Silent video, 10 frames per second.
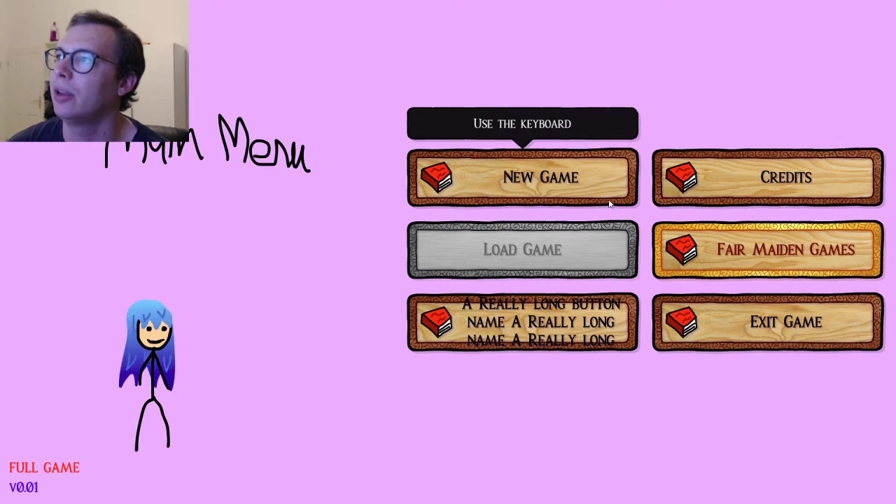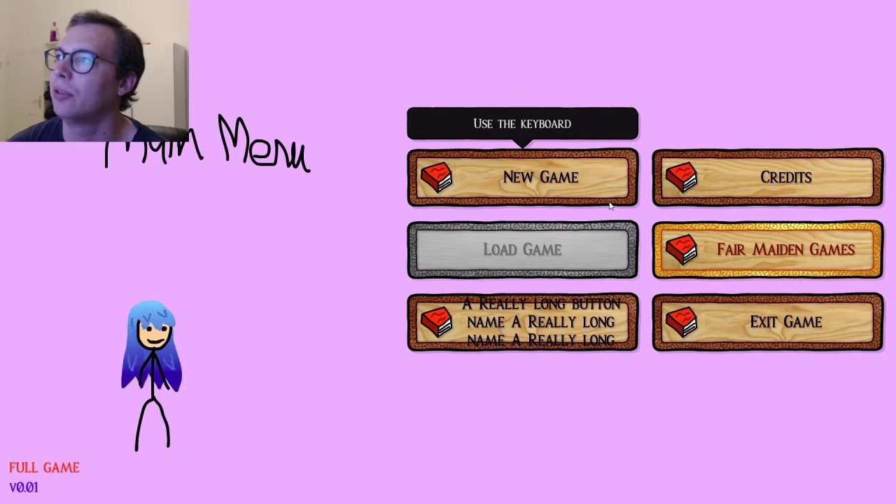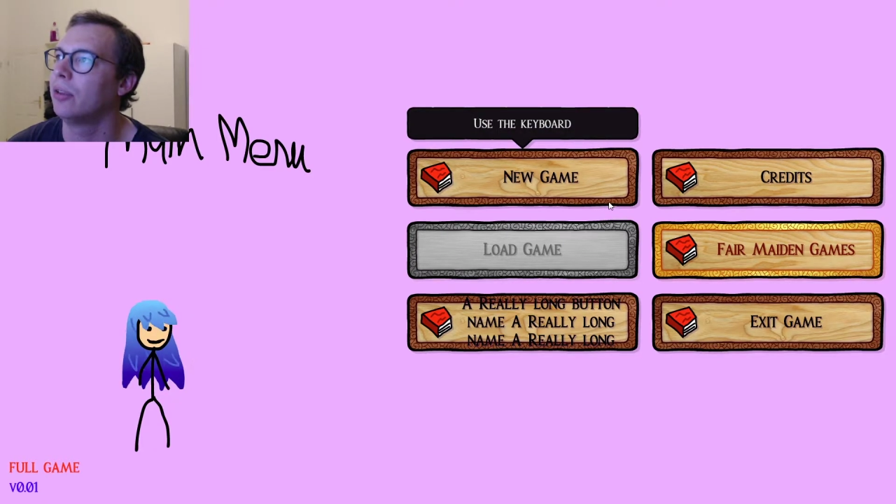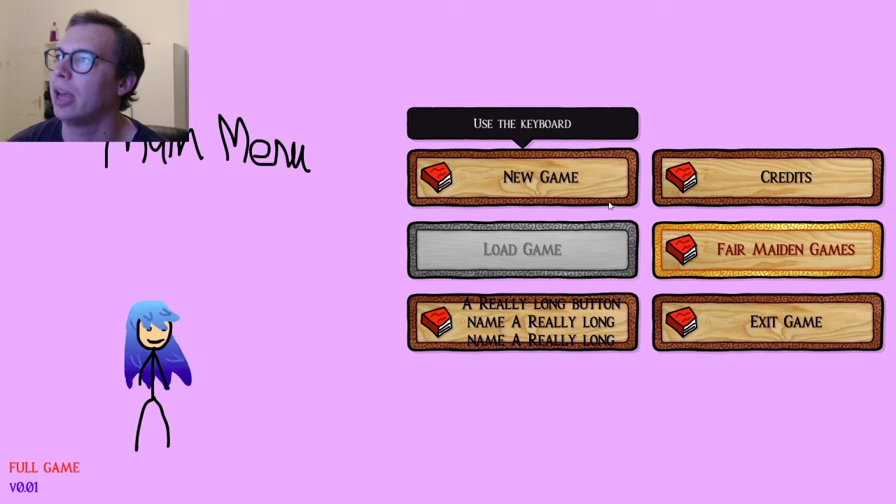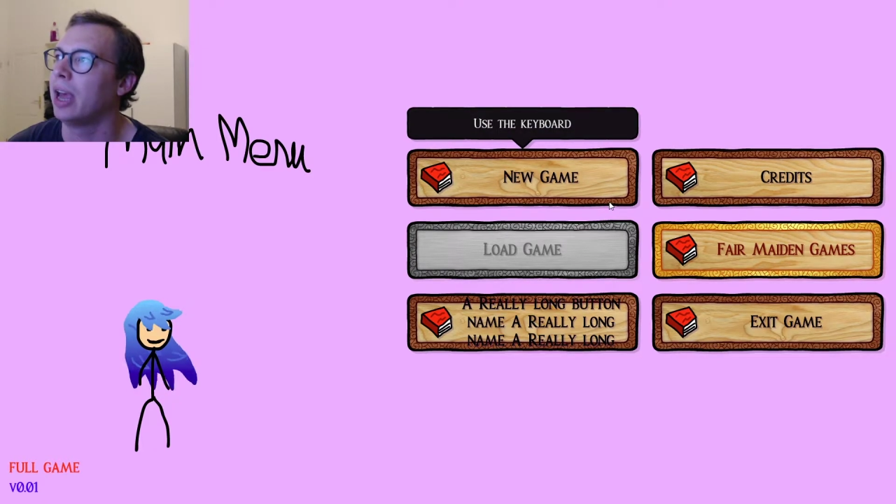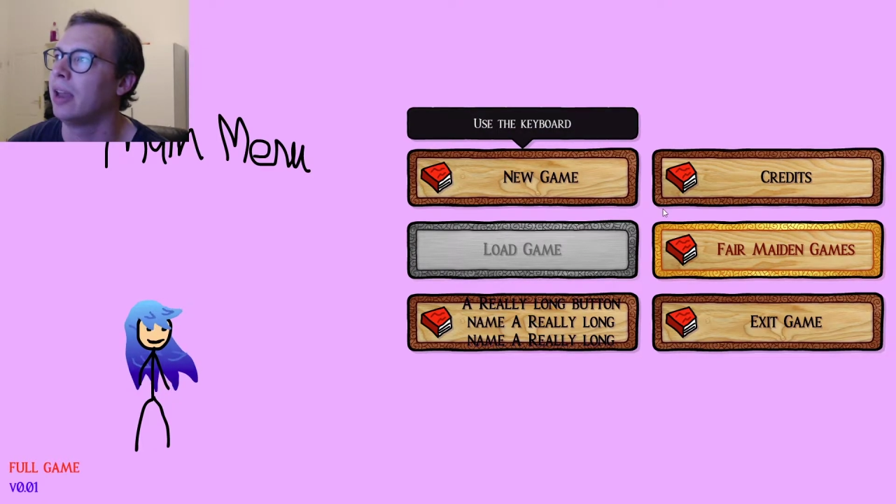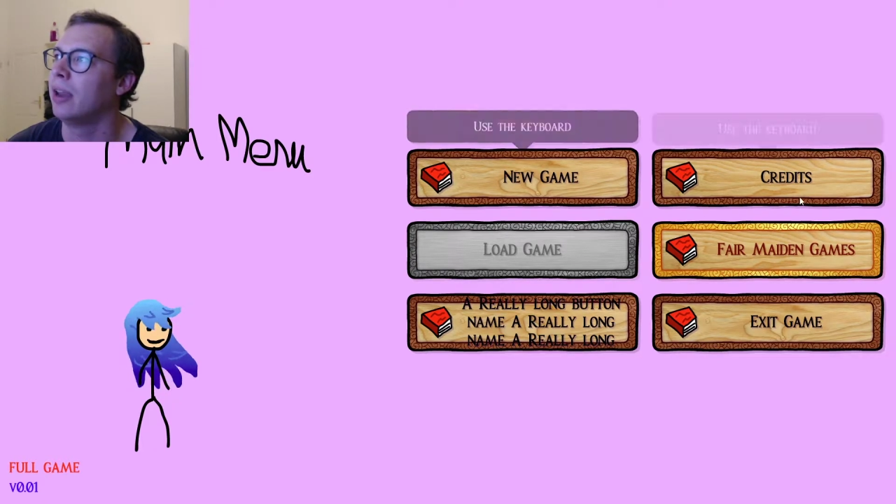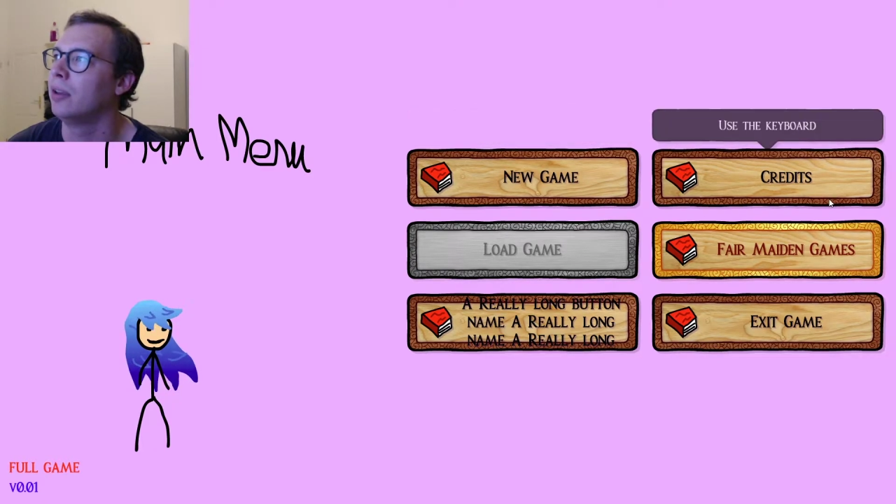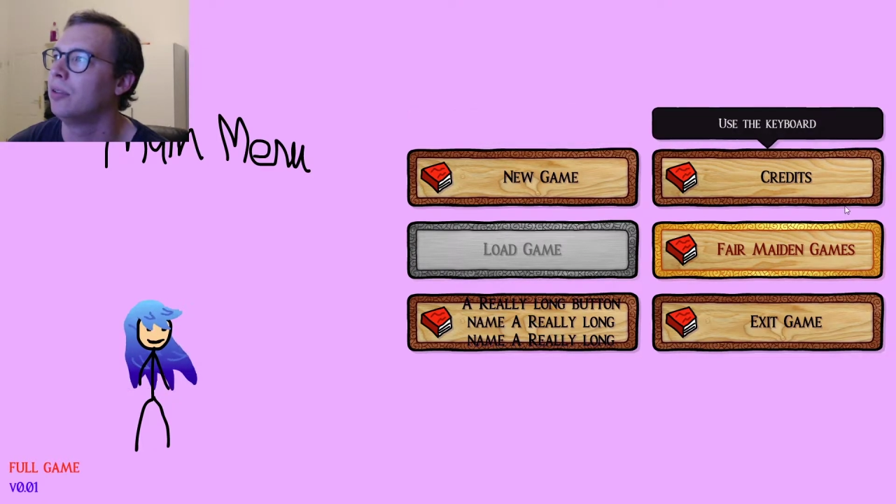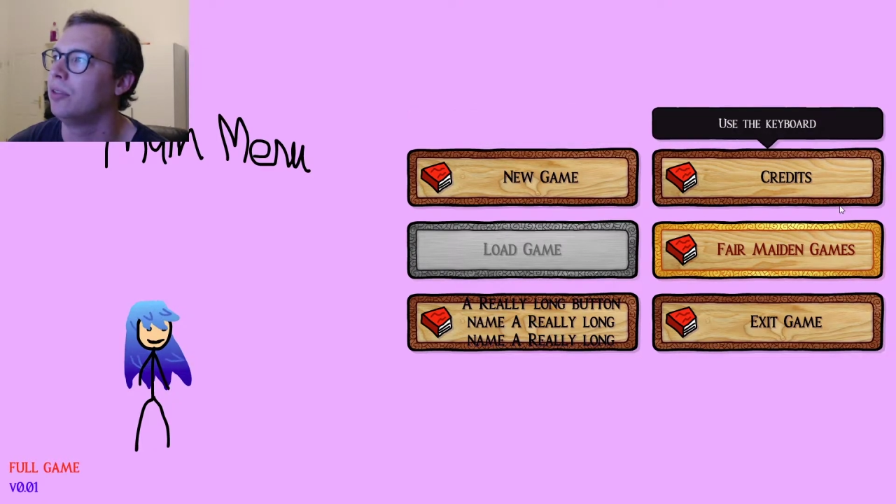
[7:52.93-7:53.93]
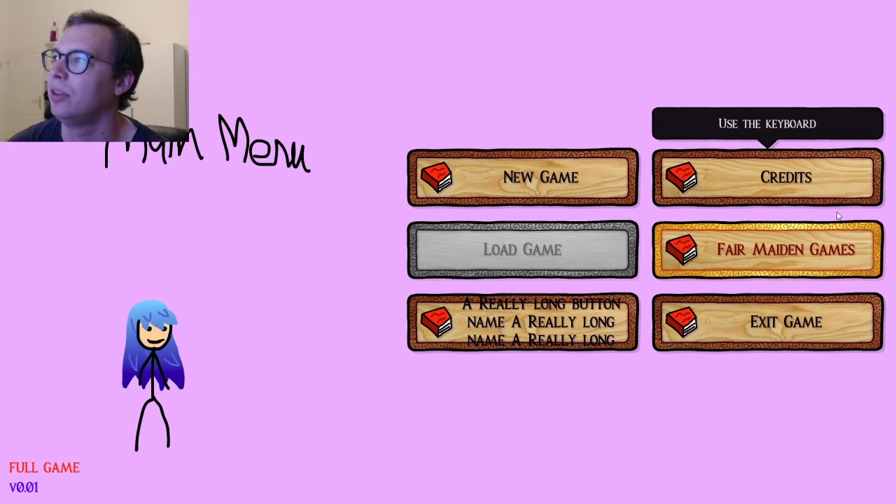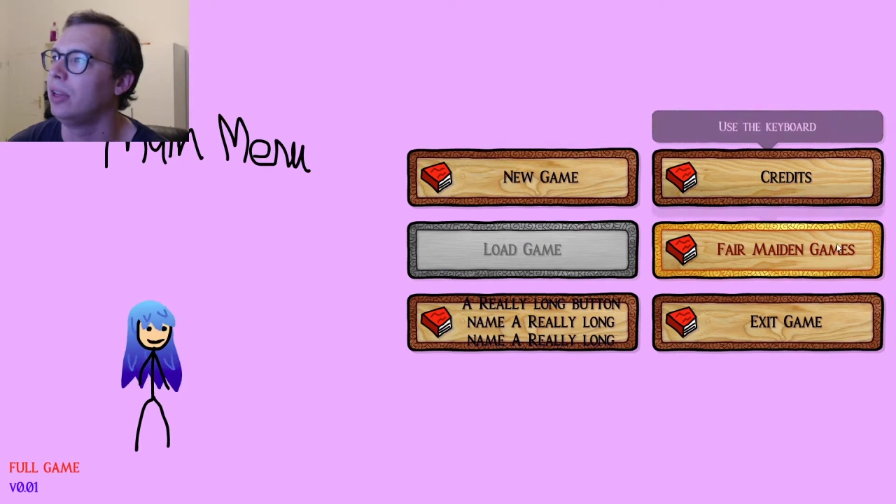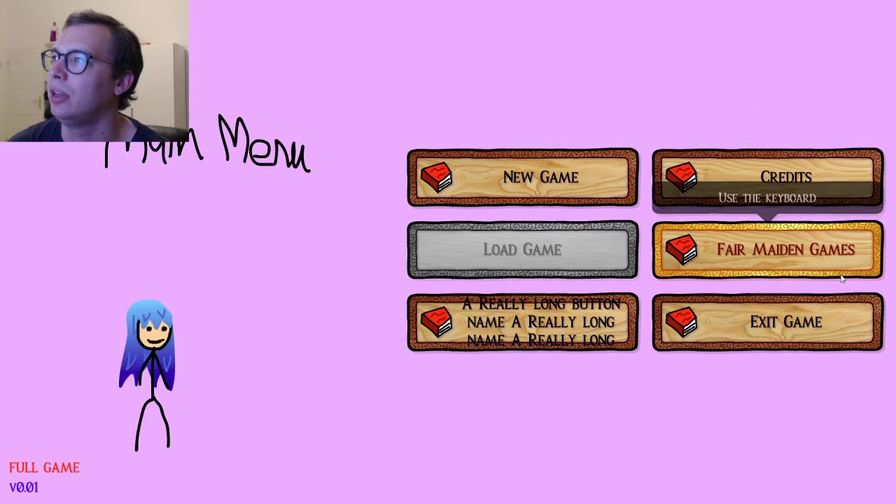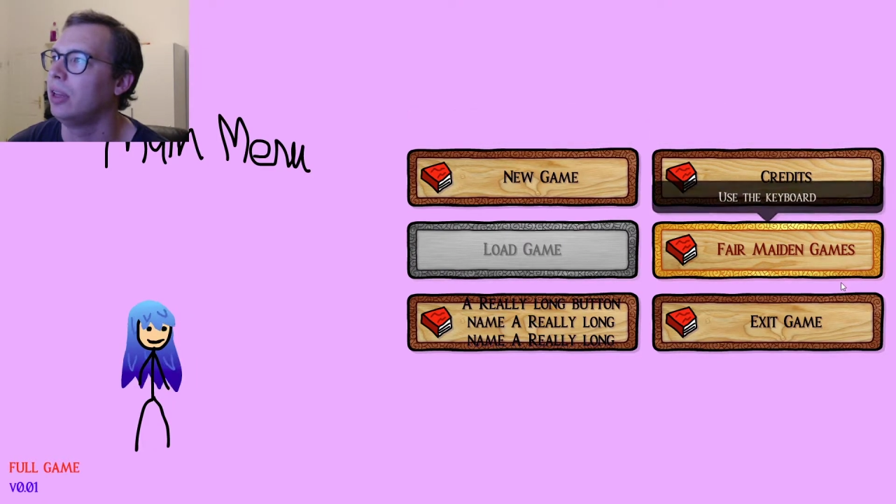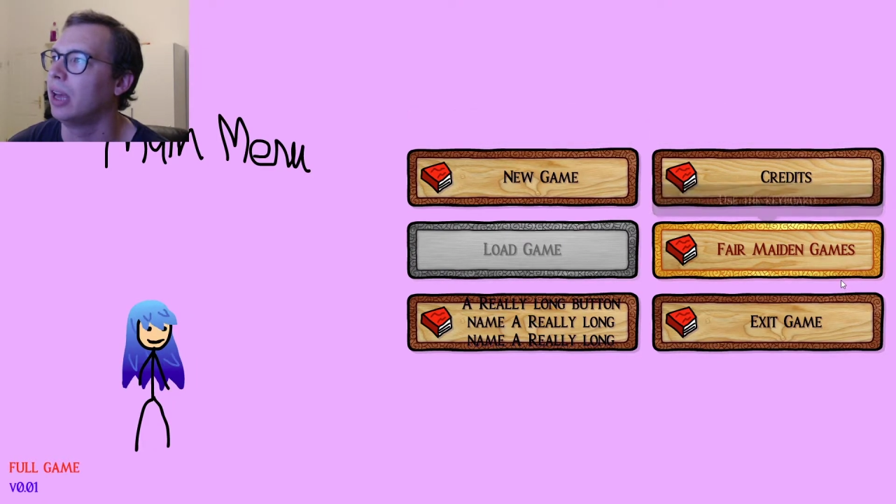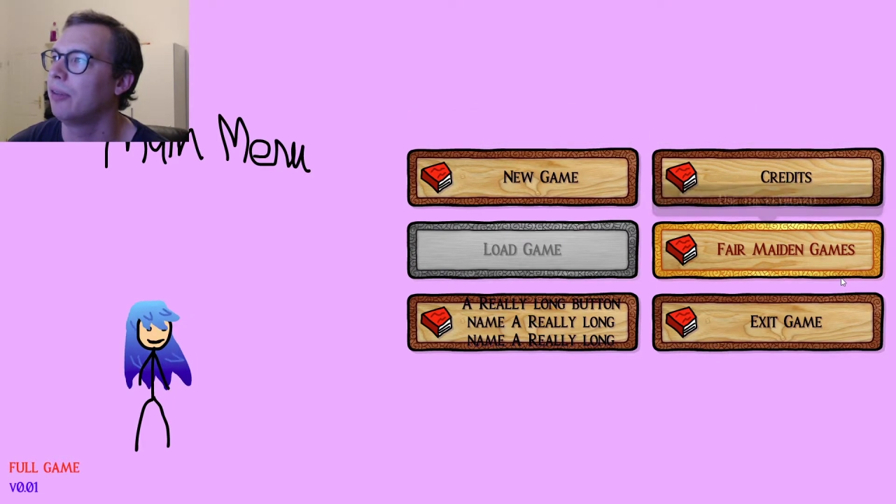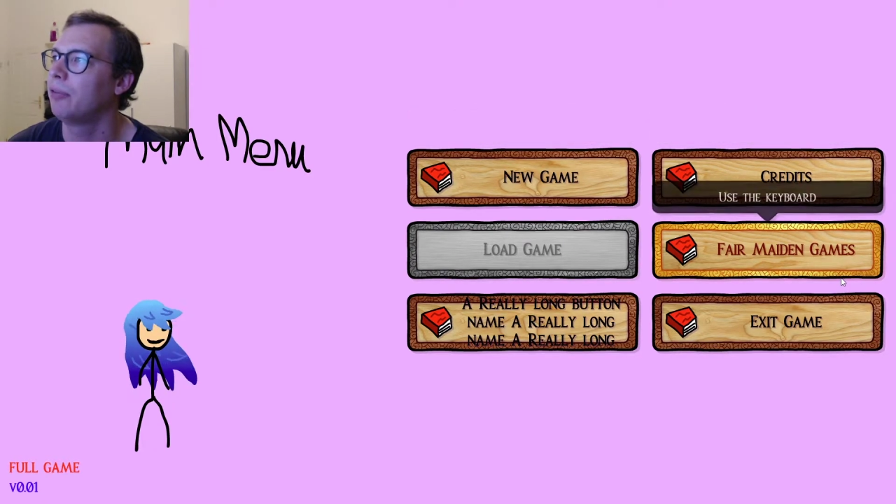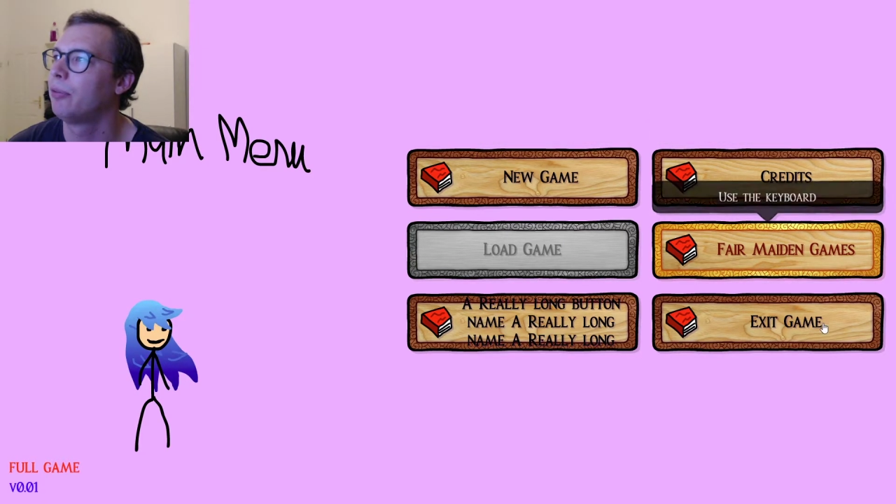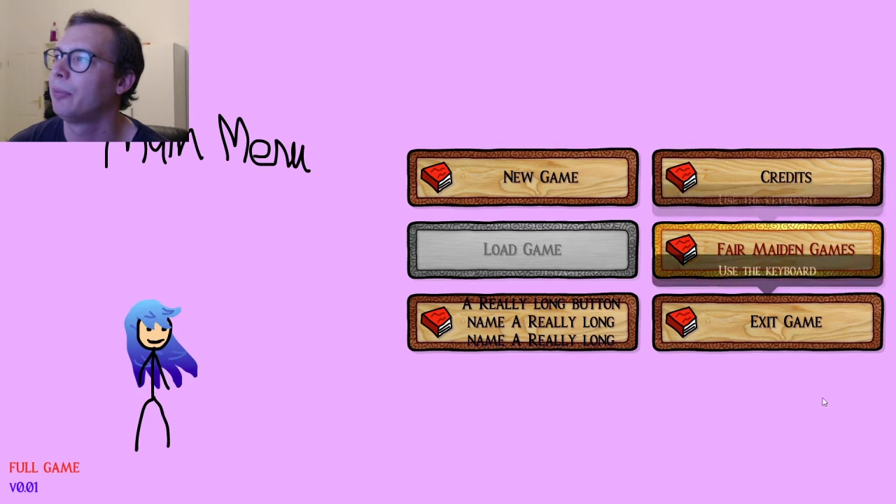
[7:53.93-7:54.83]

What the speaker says: It'll say N, C, F.